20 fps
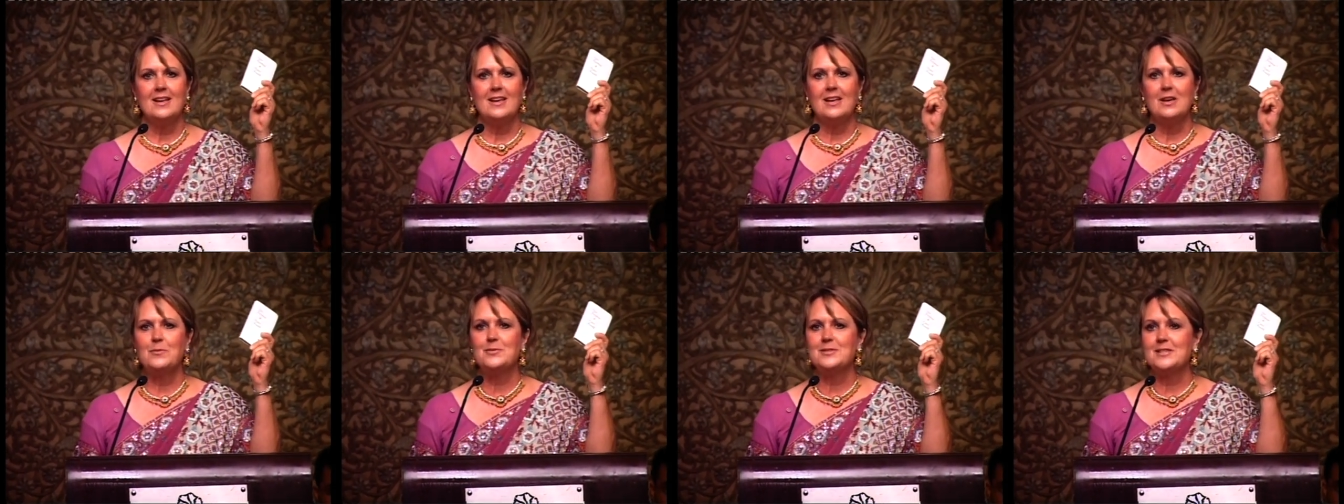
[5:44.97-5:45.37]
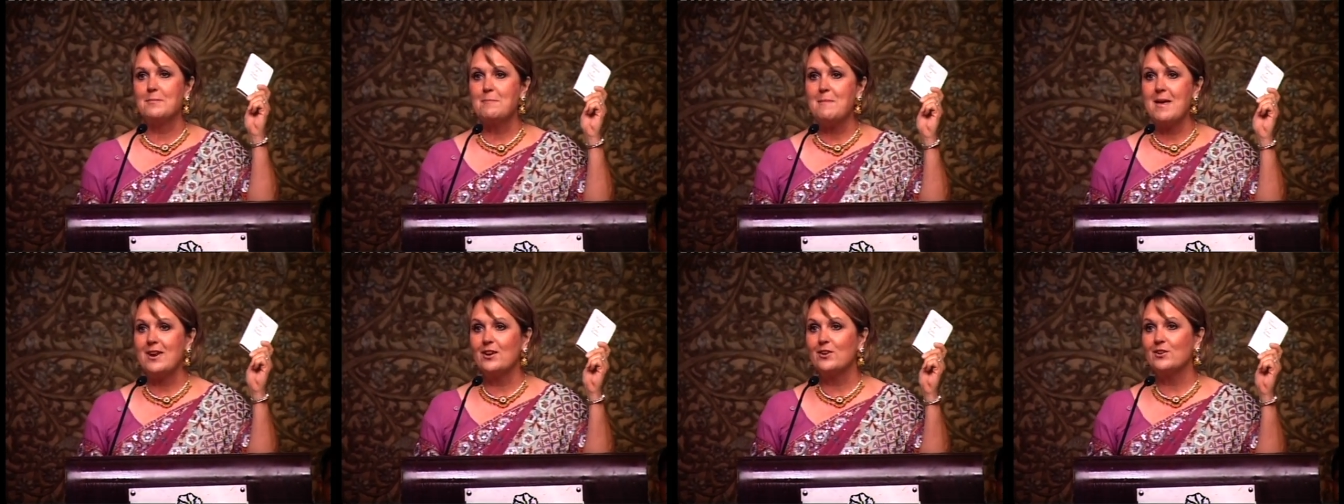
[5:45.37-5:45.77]
It was a
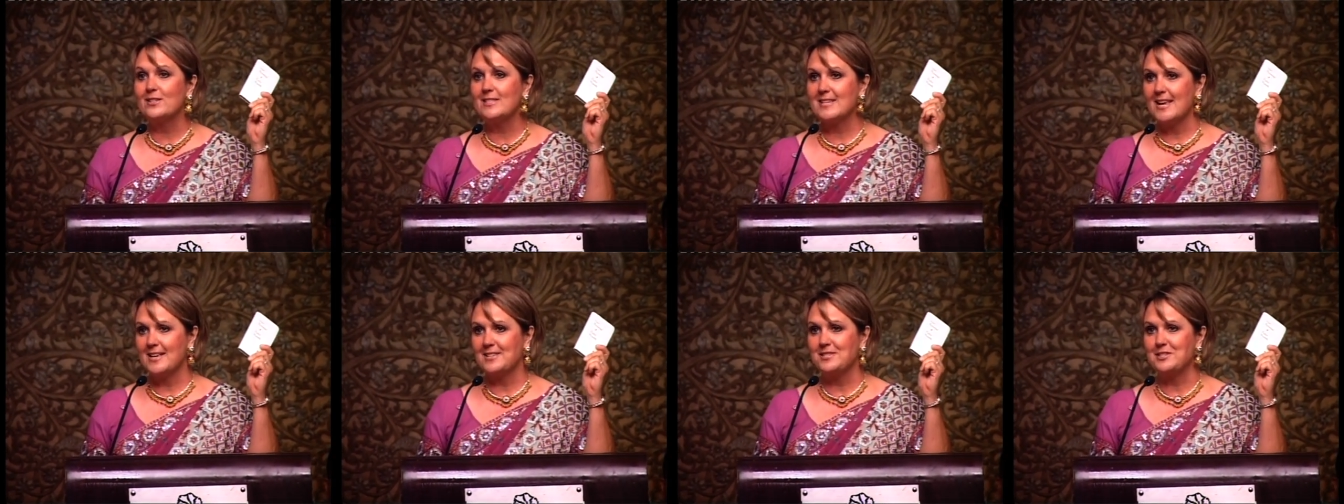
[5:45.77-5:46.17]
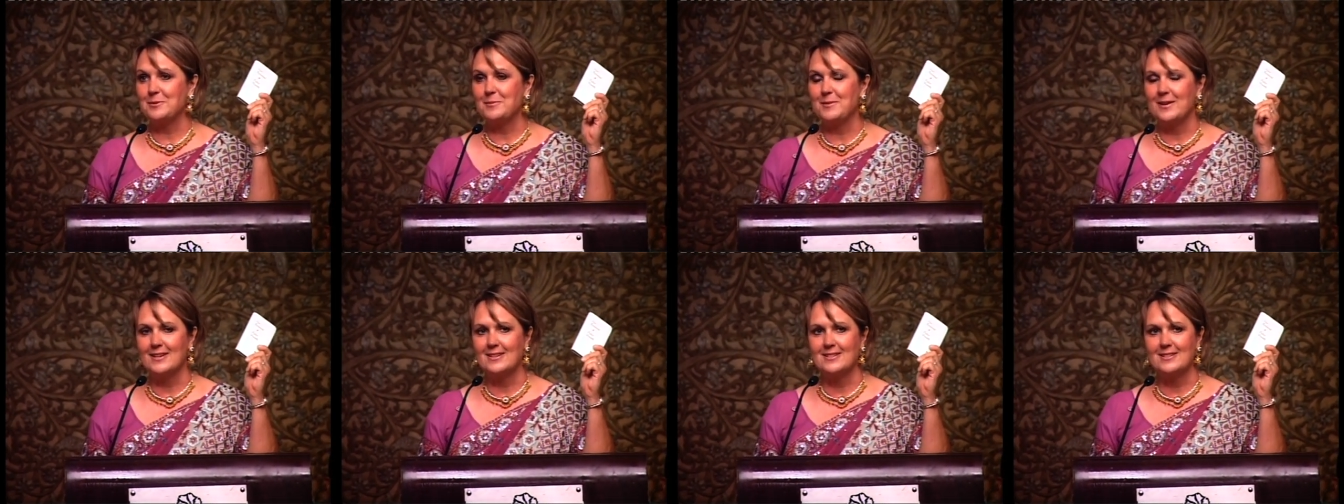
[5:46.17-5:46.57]
medical
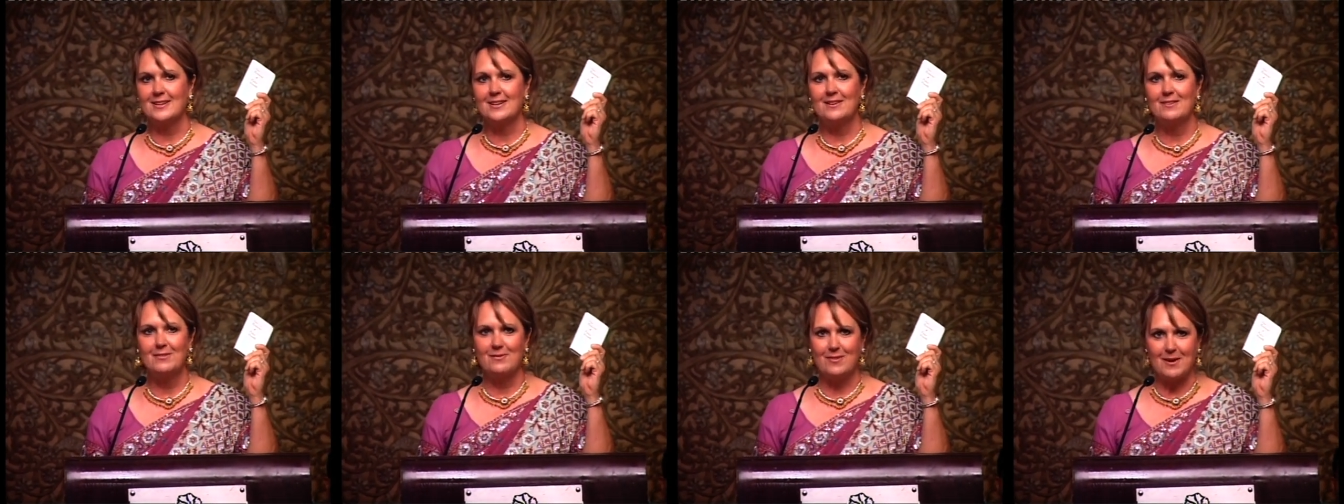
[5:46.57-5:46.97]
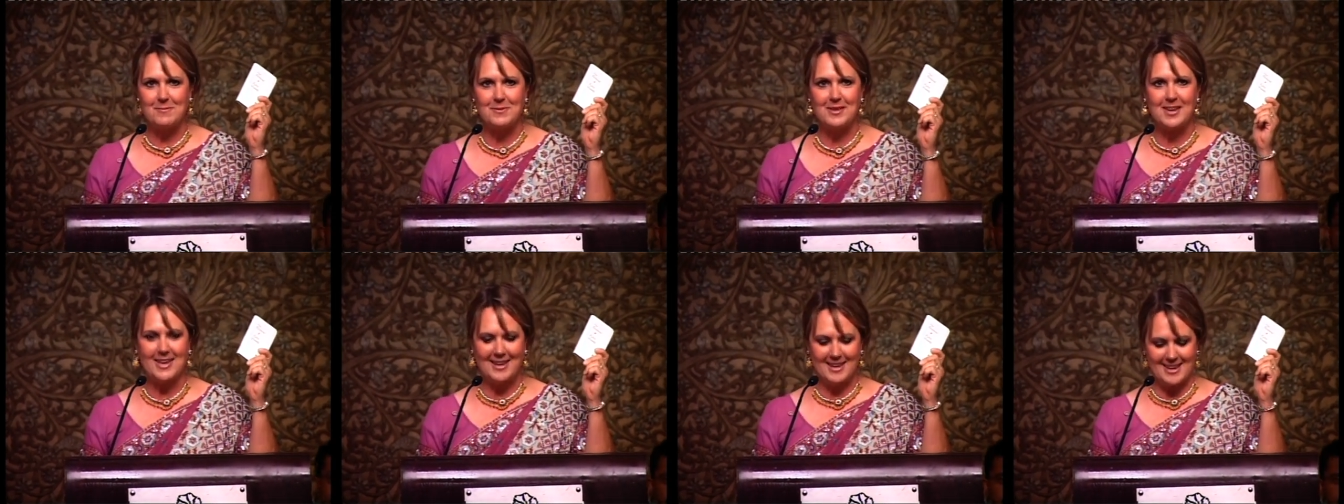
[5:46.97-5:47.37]
testament from
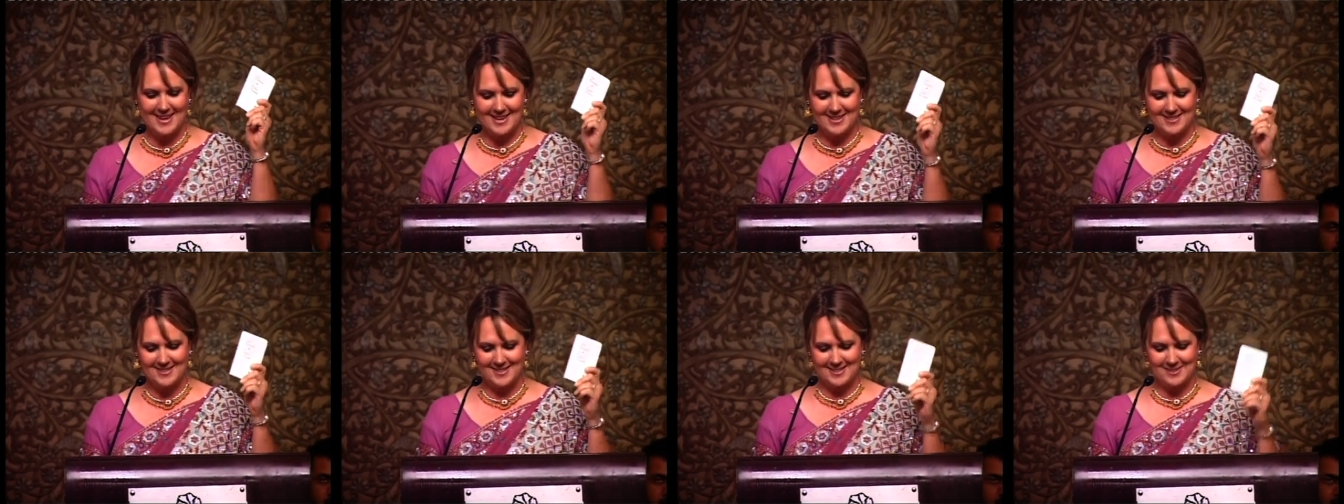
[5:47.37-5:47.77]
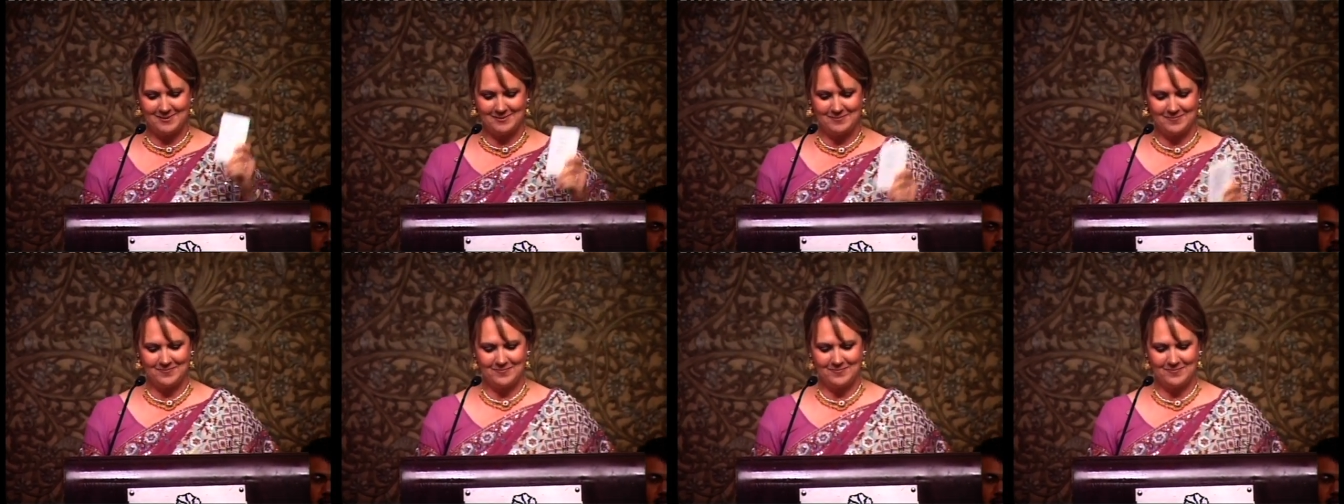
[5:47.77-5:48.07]
the Gideons.